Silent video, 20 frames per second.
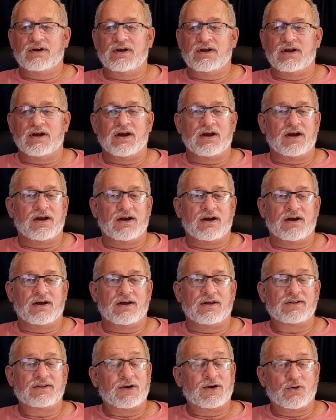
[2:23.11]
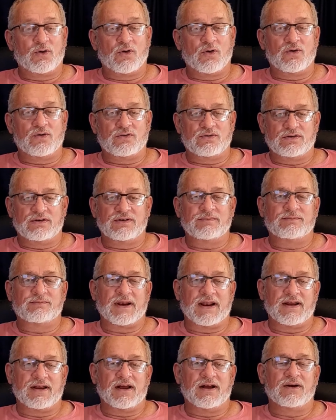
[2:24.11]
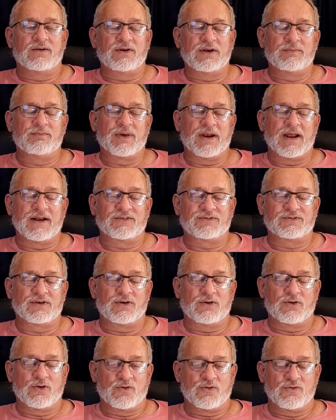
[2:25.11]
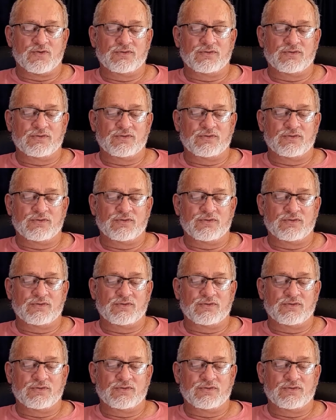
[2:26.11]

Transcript: it breaks the law.